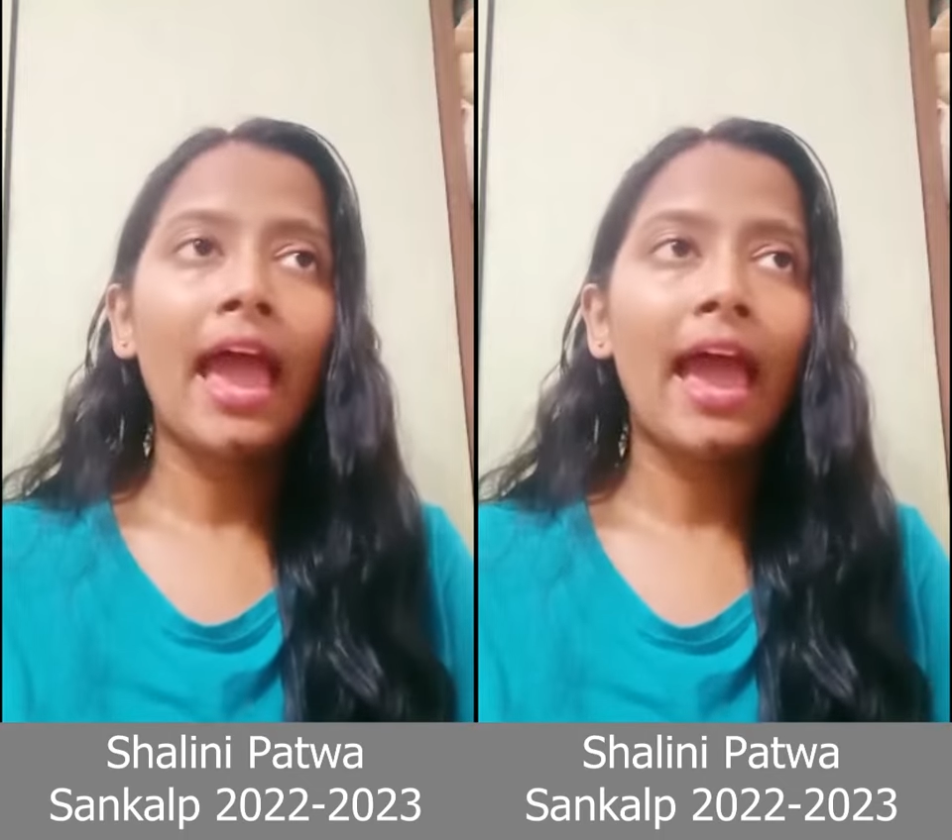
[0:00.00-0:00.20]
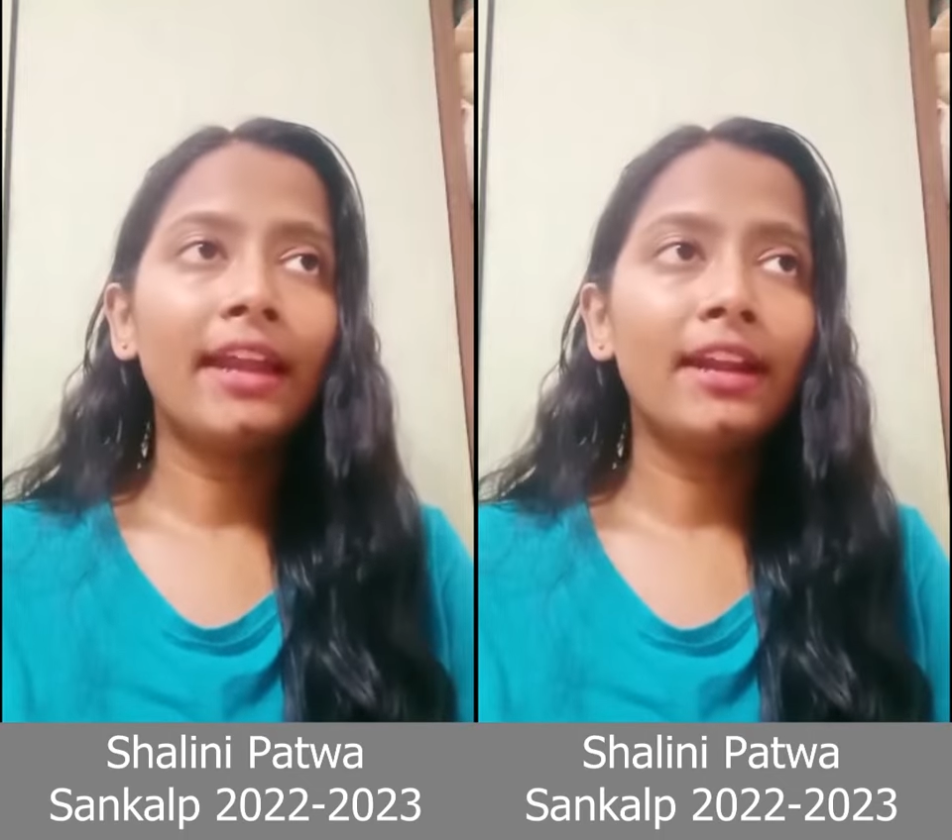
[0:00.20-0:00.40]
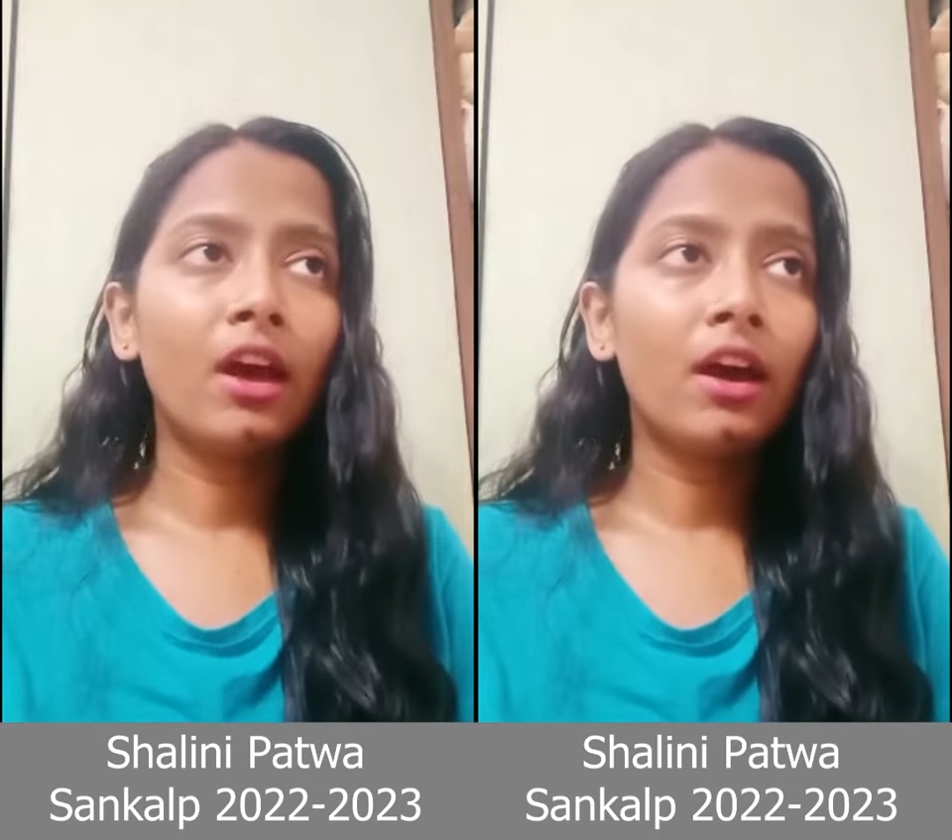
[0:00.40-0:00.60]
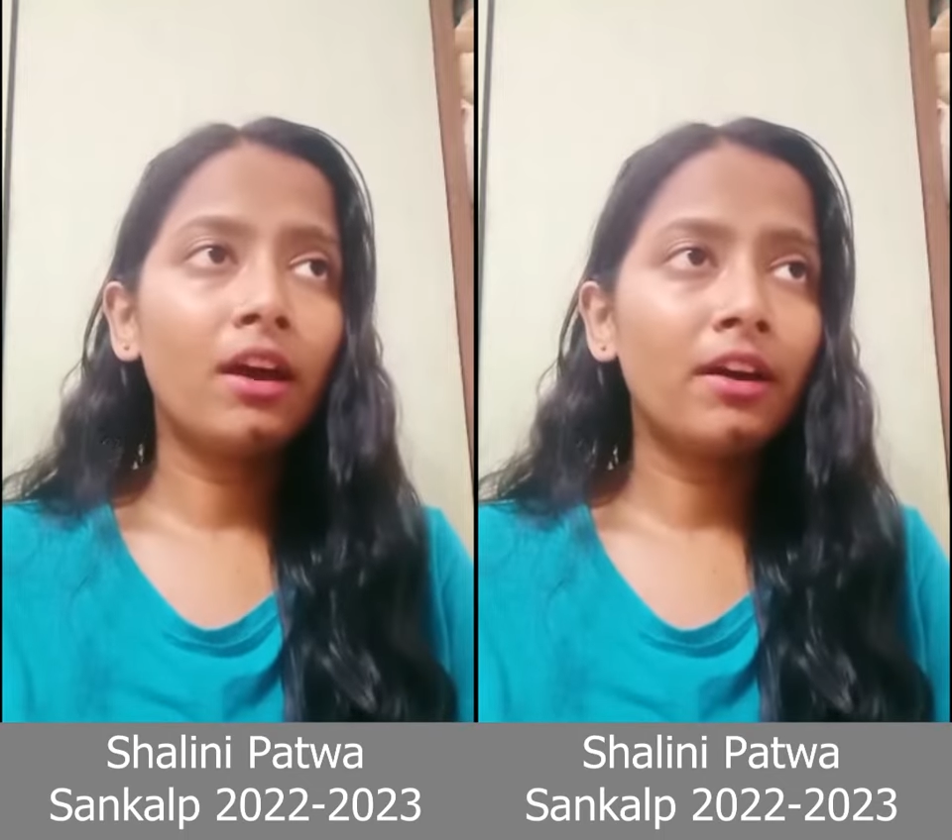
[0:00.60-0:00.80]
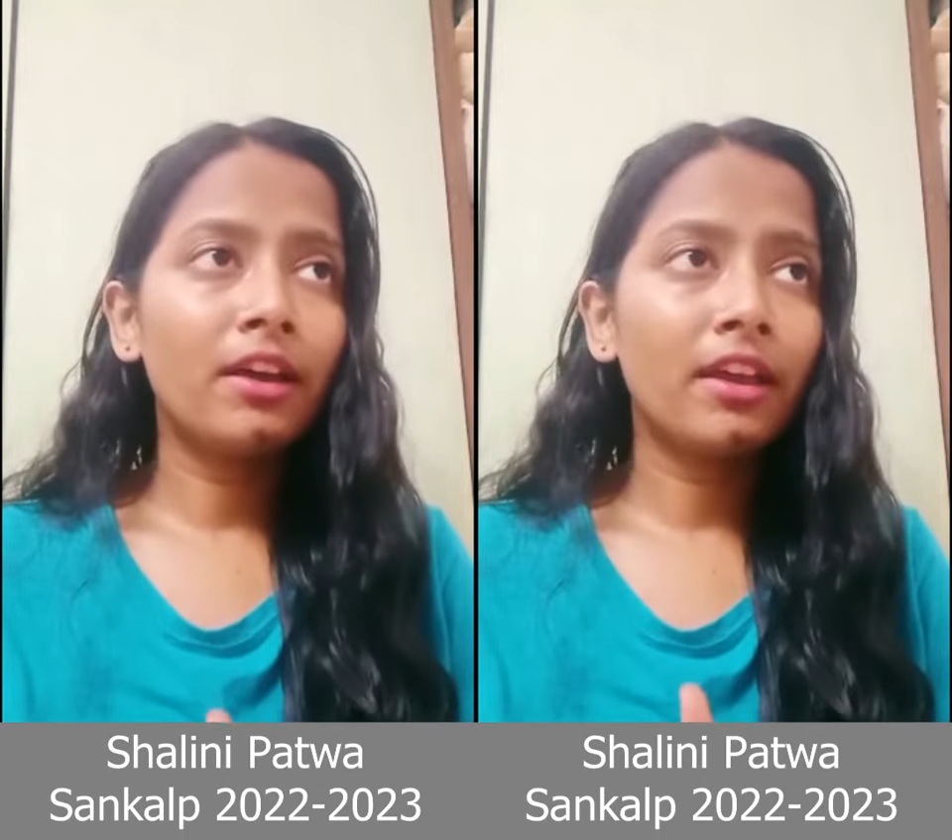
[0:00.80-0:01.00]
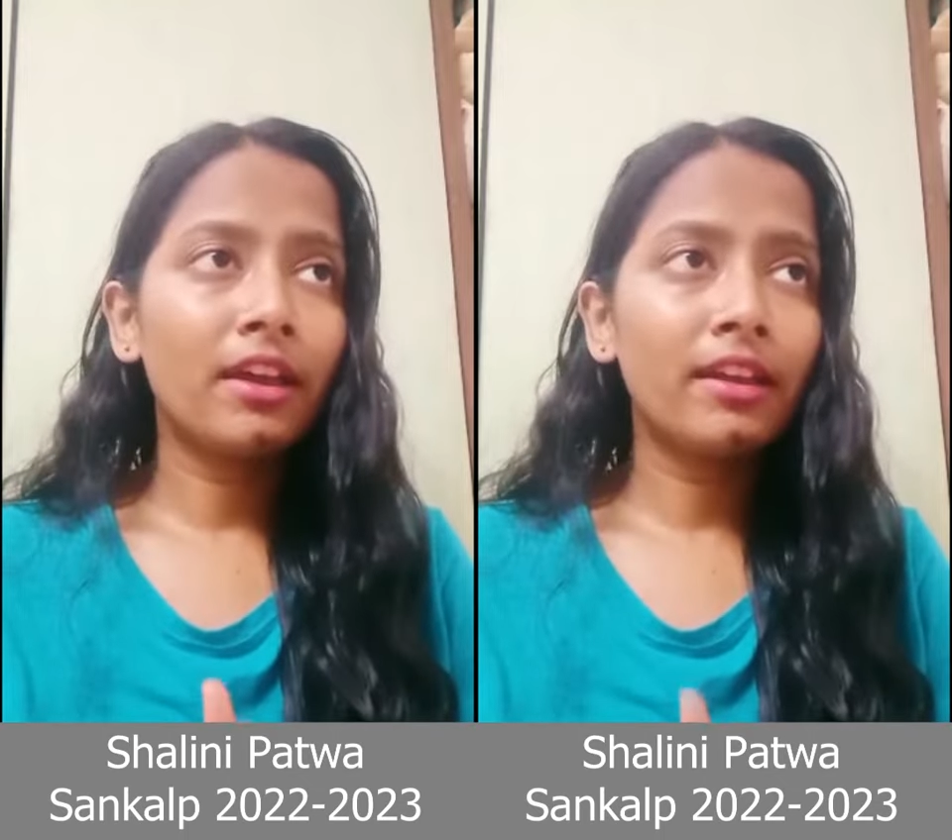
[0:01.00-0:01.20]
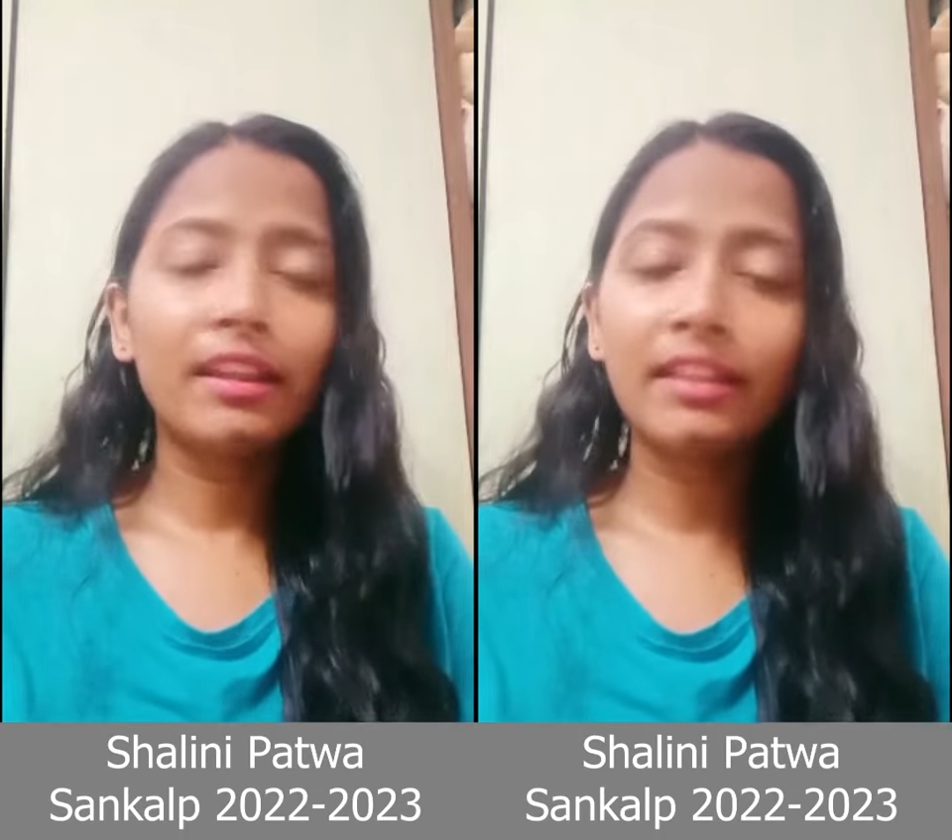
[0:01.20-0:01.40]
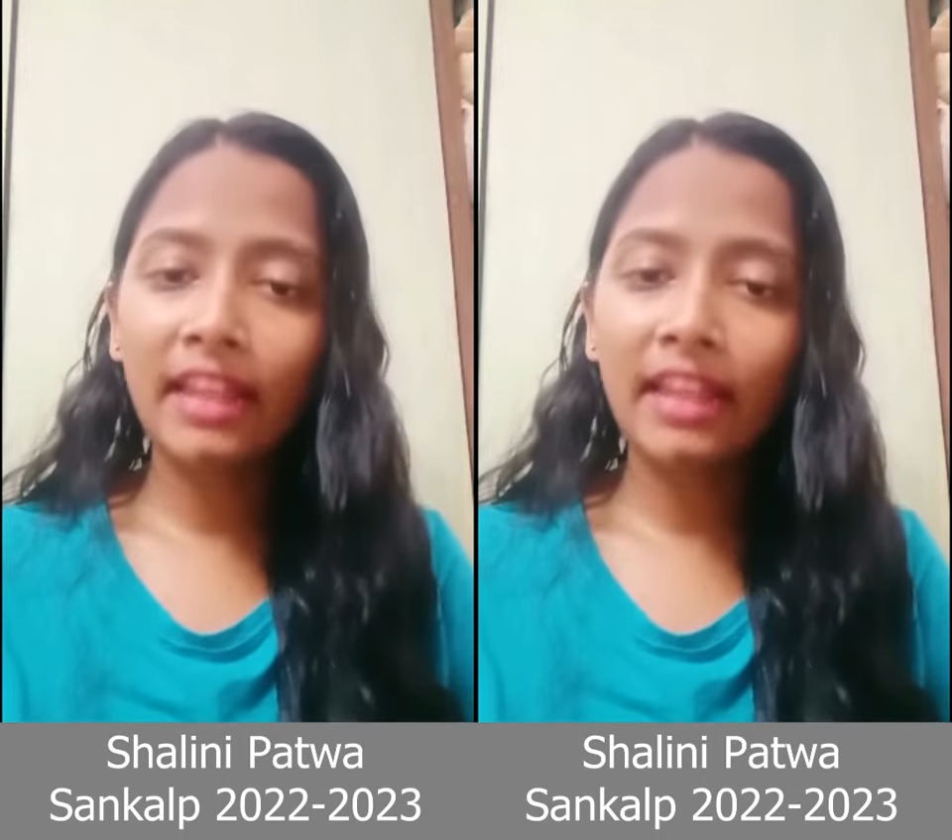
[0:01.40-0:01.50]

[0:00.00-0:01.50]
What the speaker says: And at